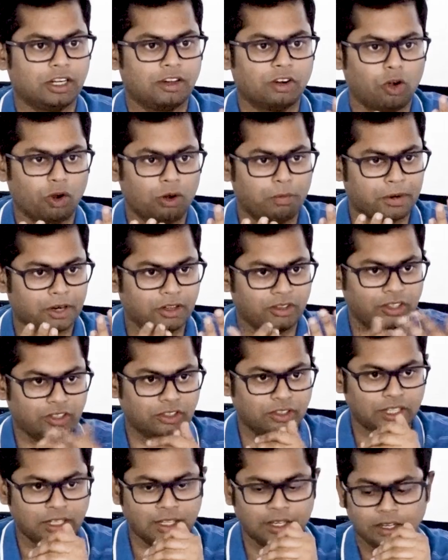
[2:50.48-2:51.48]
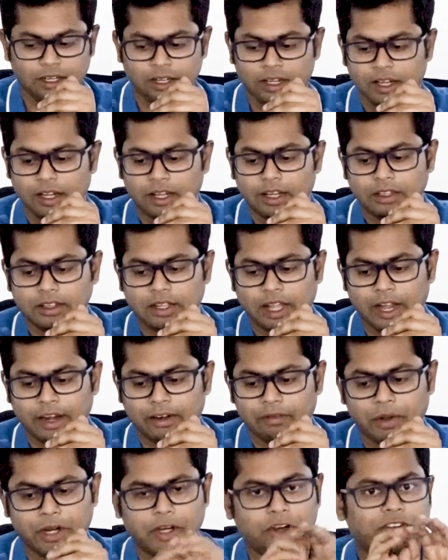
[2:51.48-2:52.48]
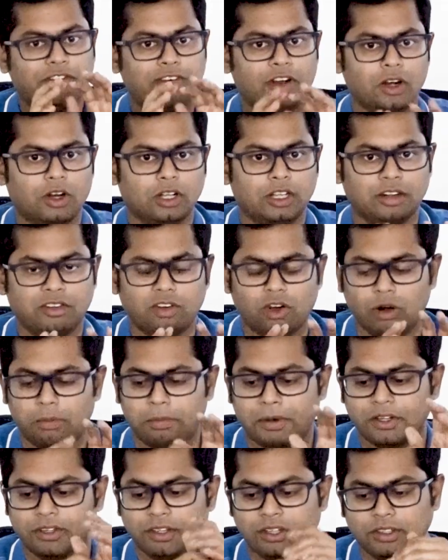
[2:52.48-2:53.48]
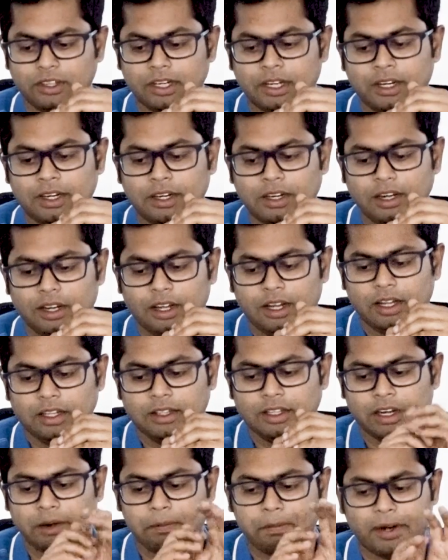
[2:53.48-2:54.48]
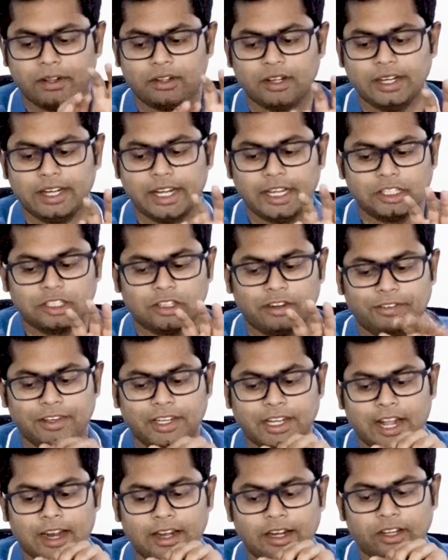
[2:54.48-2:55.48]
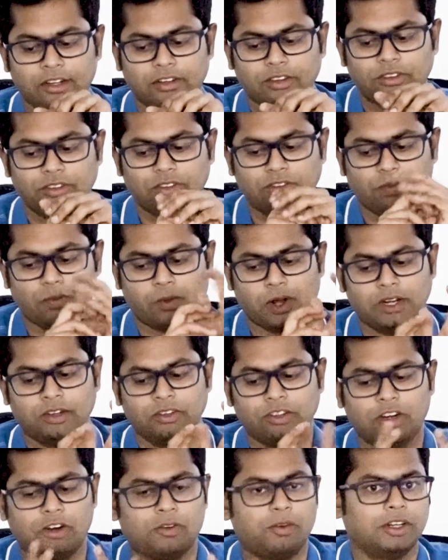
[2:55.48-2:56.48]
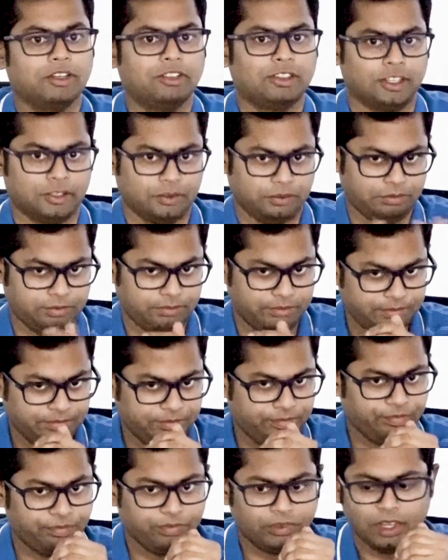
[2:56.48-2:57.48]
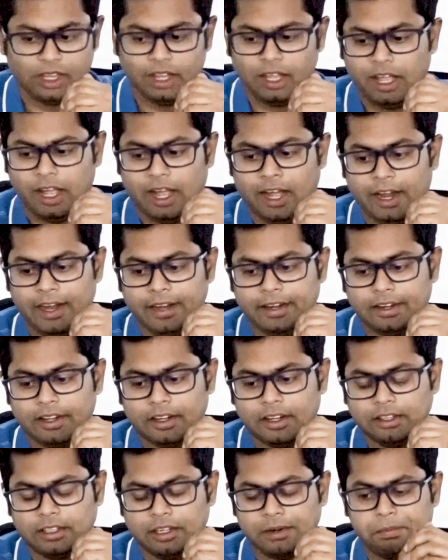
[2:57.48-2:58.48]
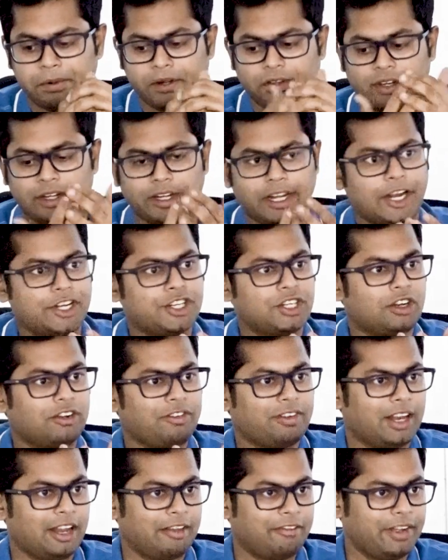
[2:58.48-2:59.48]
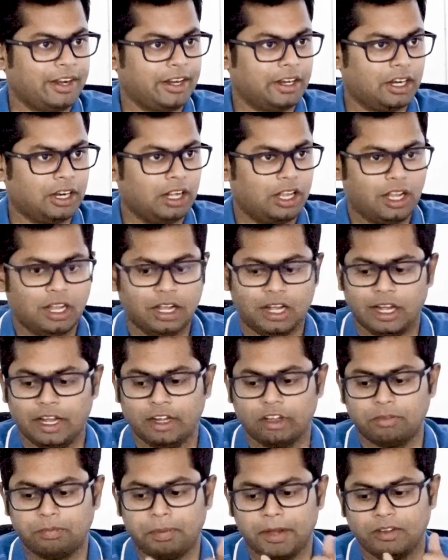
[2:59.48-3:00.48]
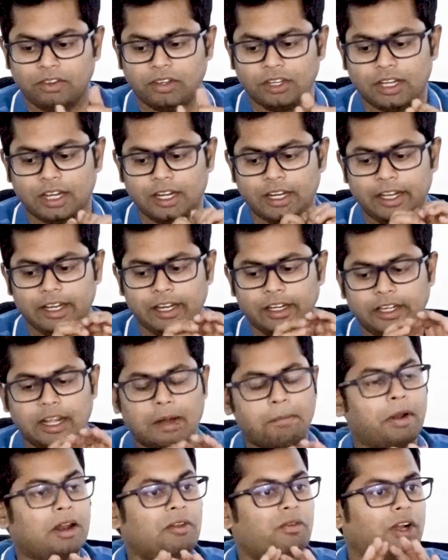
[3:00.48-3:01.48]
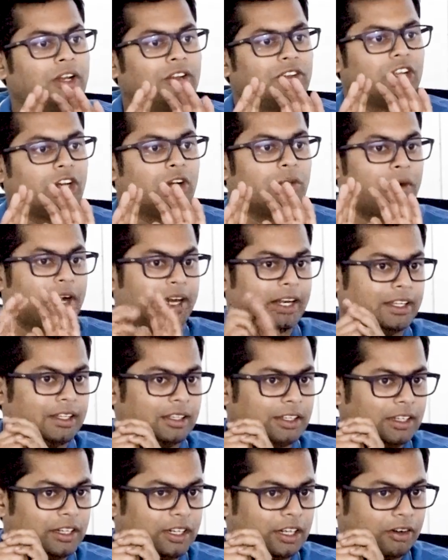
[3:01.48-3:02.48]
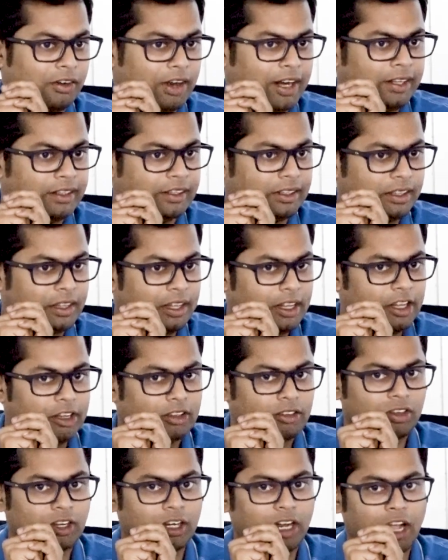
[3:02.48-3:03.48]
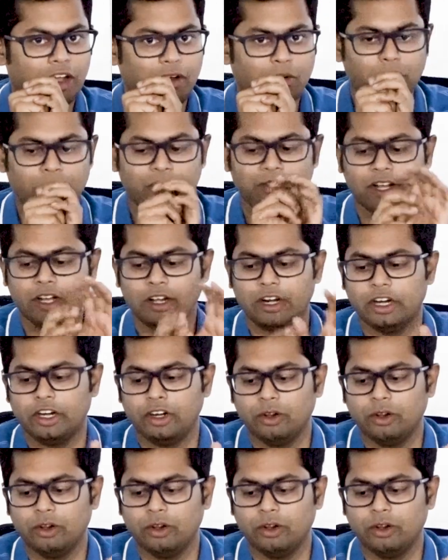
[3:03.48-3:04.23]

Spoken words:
whole procedure. Then when you follow that whole procedure, the representation of a 10 is 1010, and the representation of 11 is basically 1101, correct? So now what we are going to